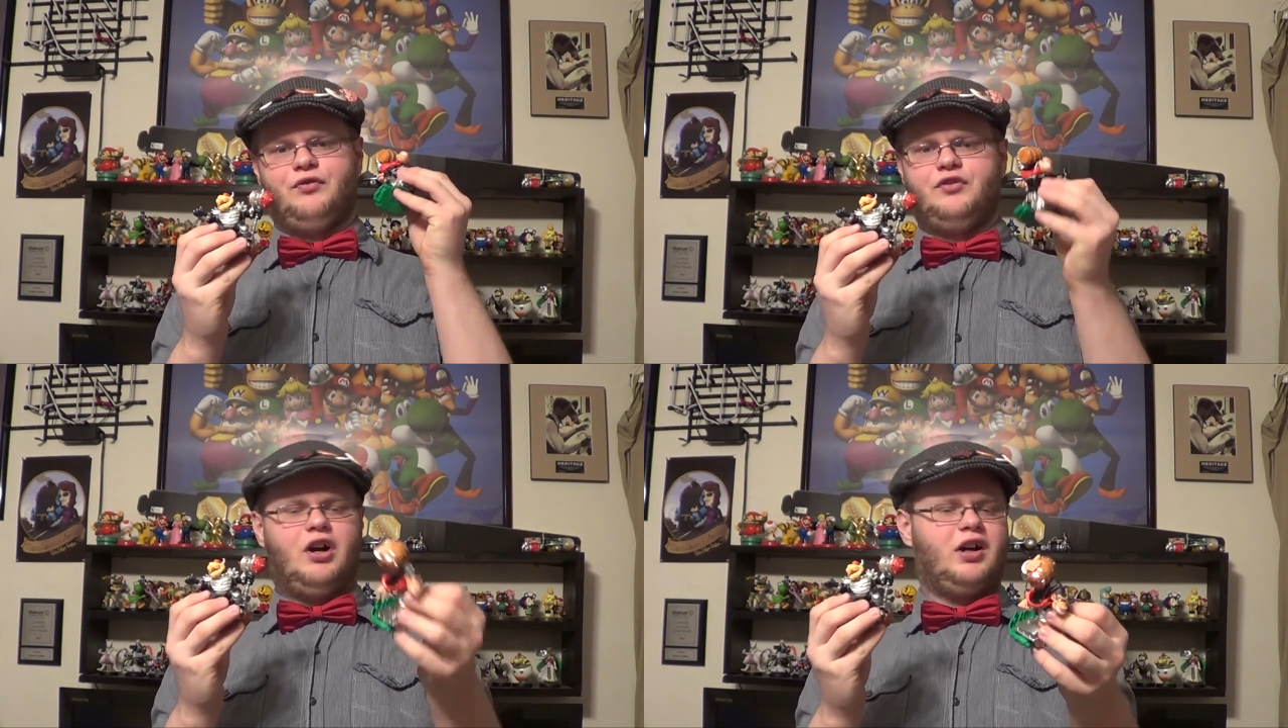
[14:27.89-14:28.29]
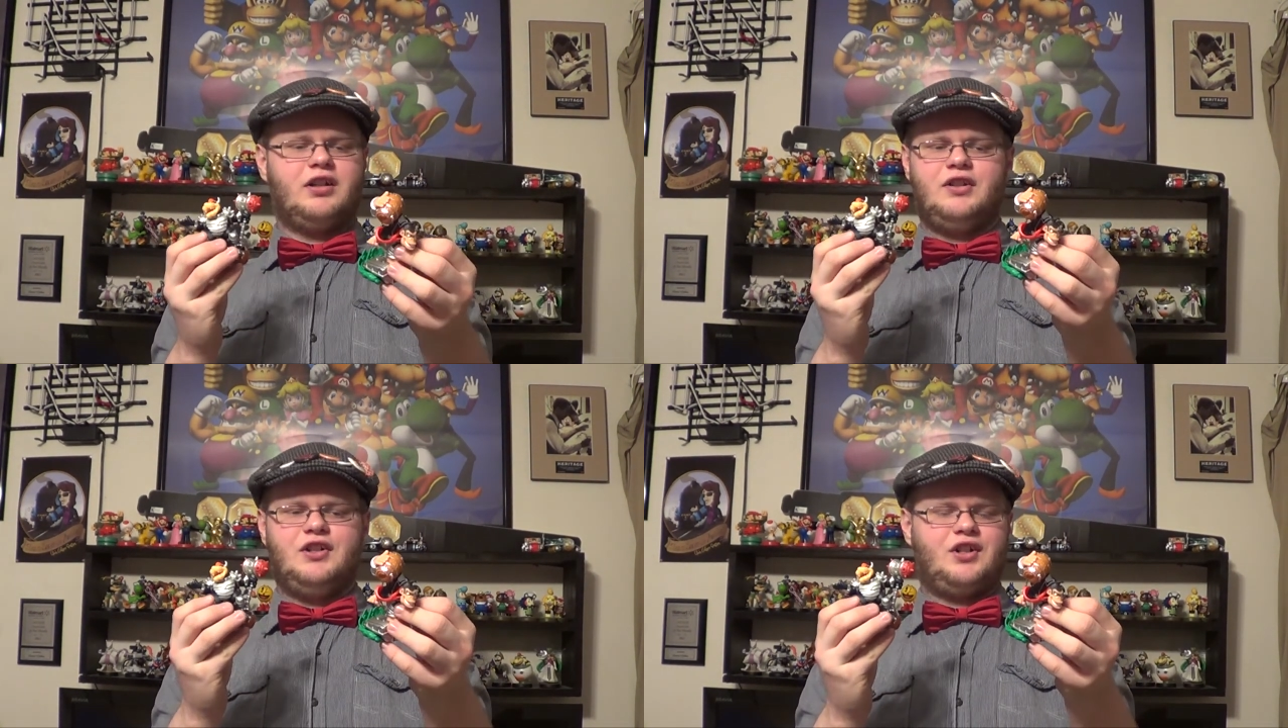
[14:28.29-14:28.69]
Dark
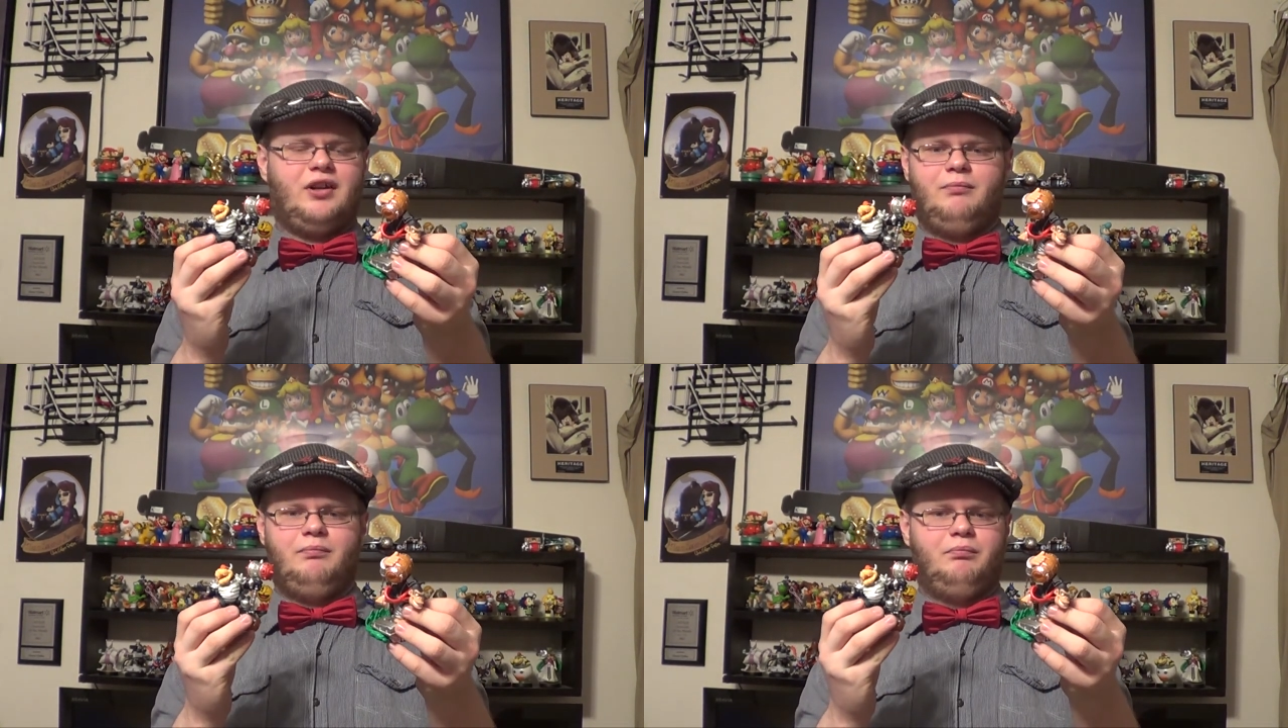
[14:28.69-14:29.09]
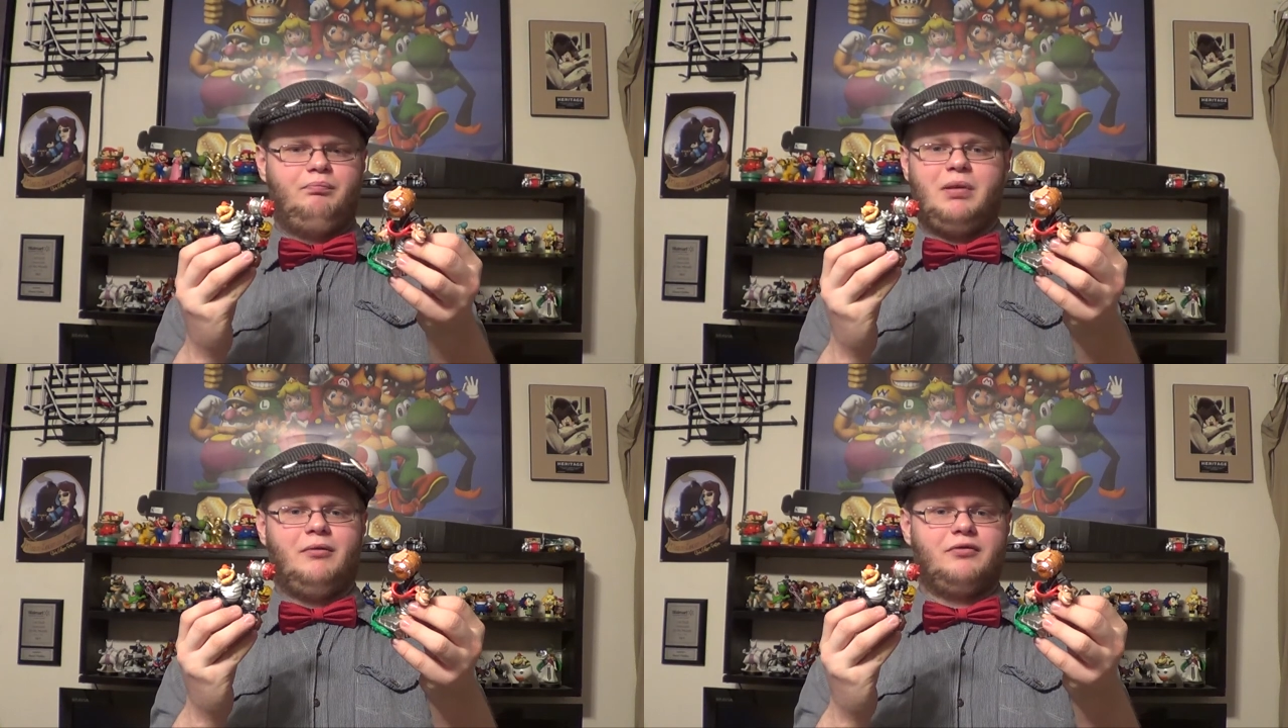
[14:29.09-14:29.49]
Edition
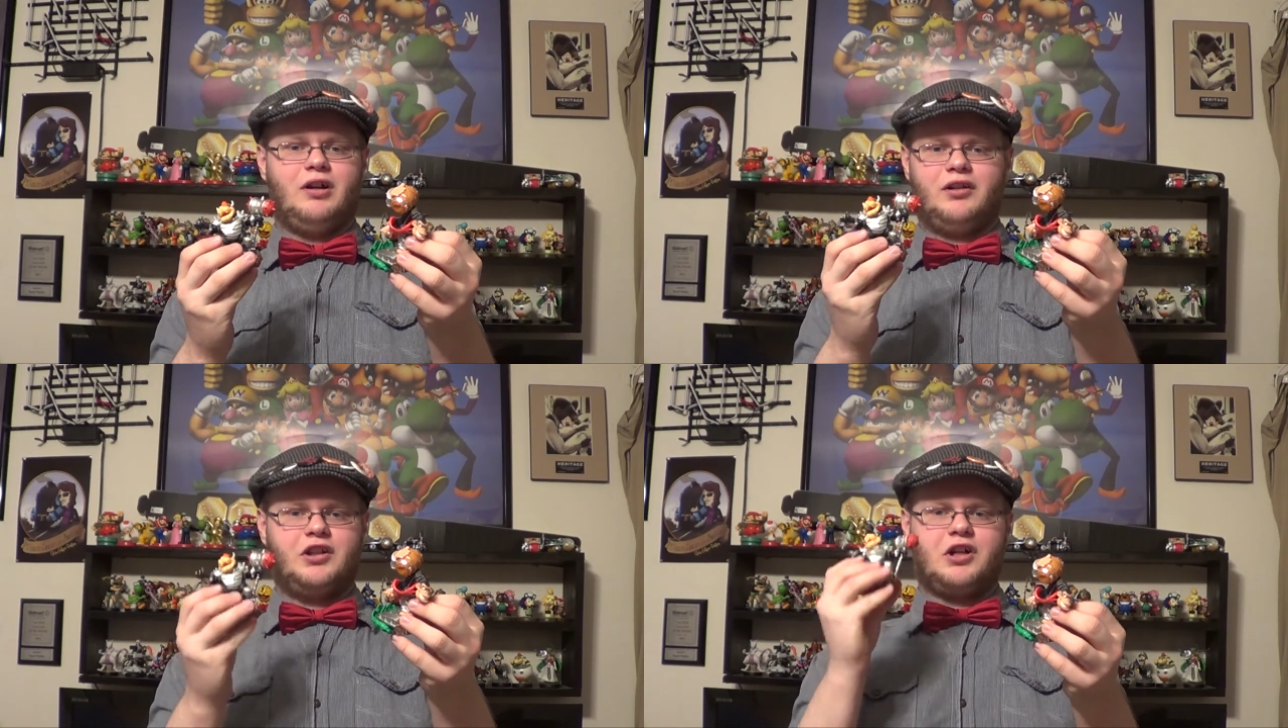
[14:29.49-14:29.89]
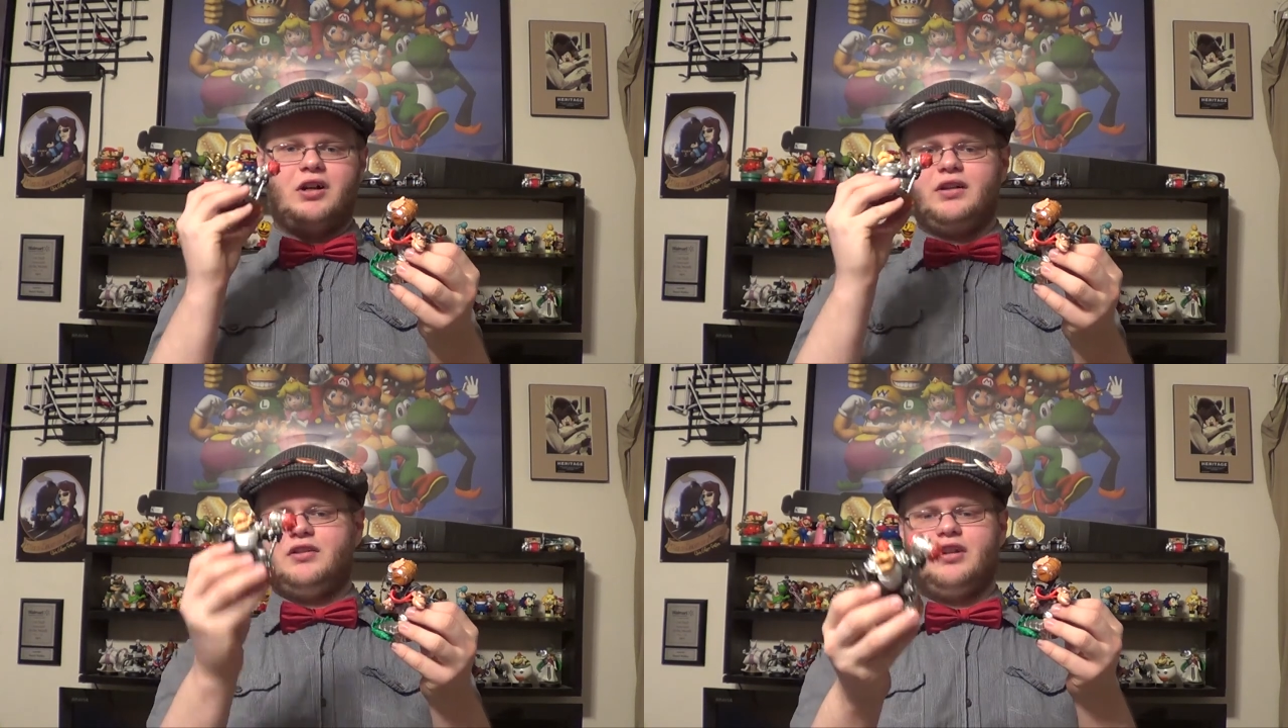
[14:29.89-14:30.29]
Donkey
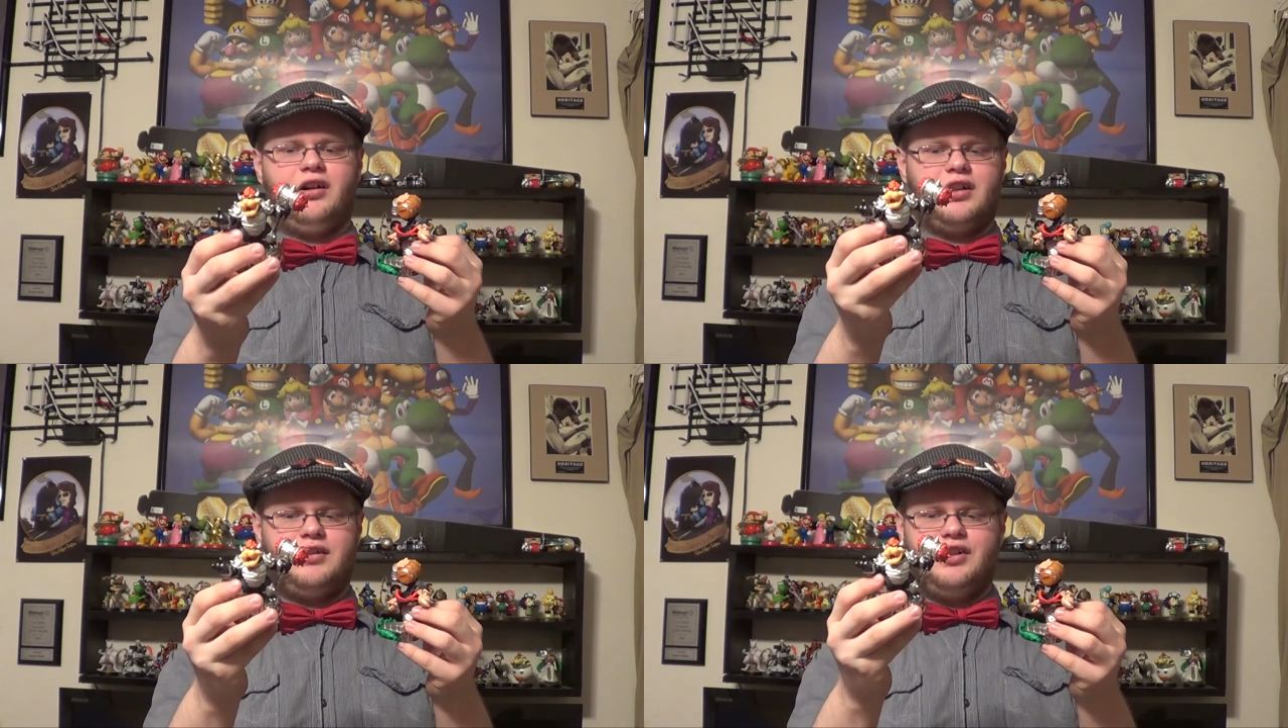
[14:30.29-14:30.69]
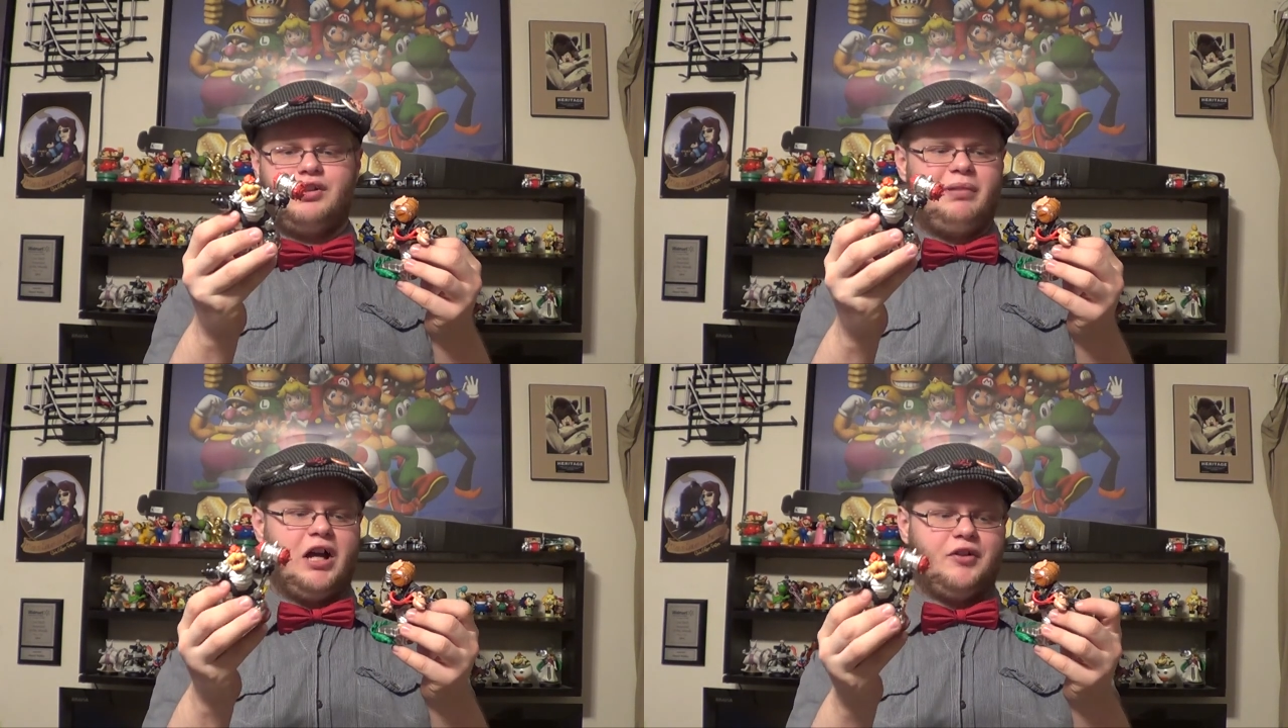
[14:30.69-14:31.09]
Kong and Dark
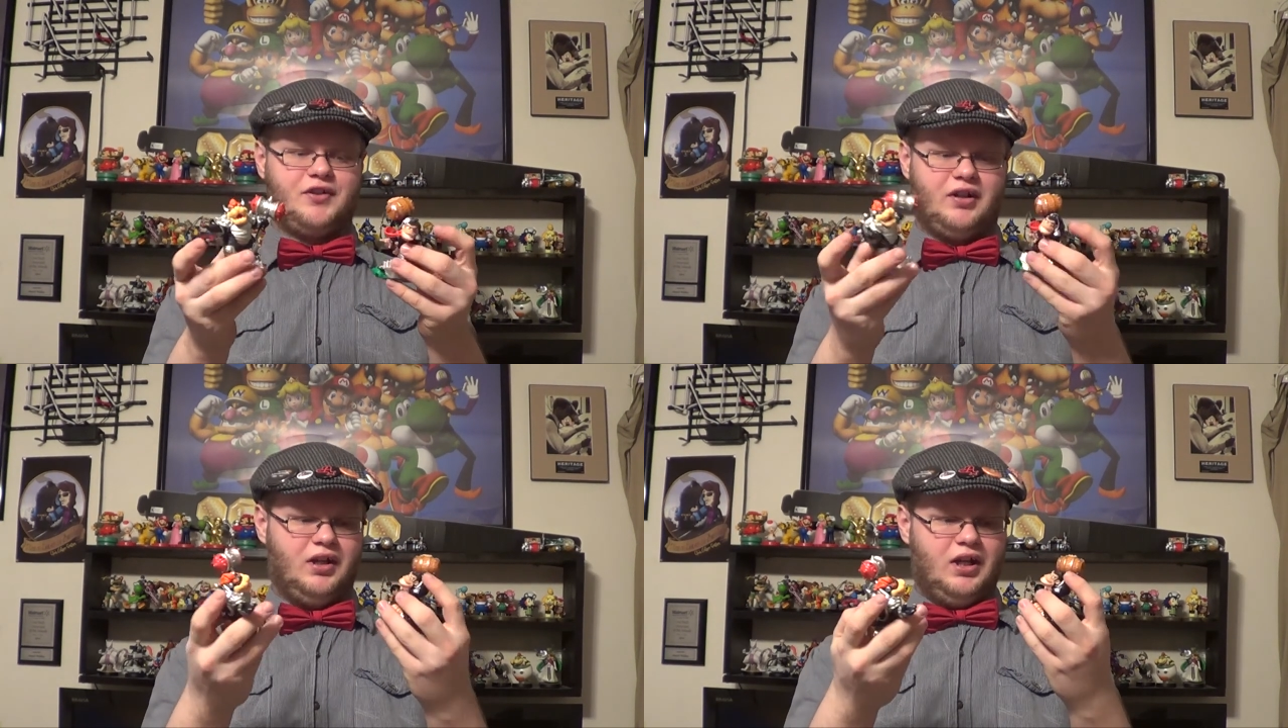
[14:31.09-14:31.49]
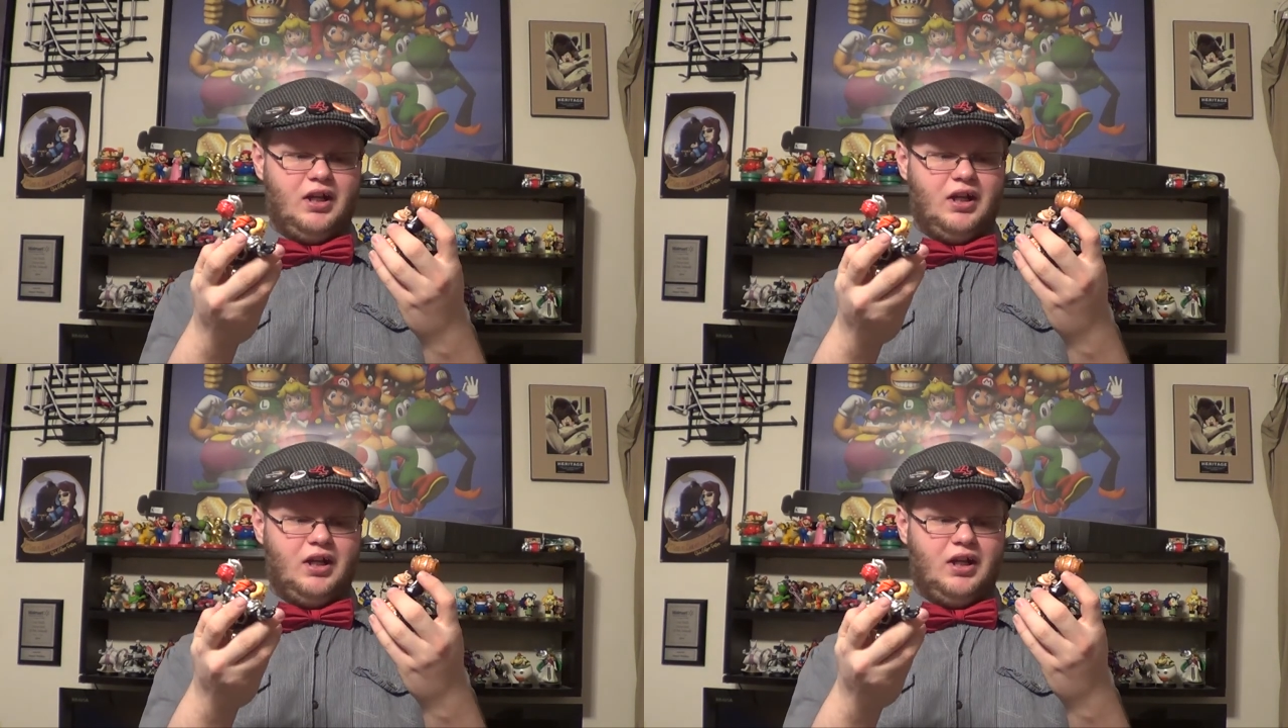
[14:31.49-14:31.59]
Edition Bowser.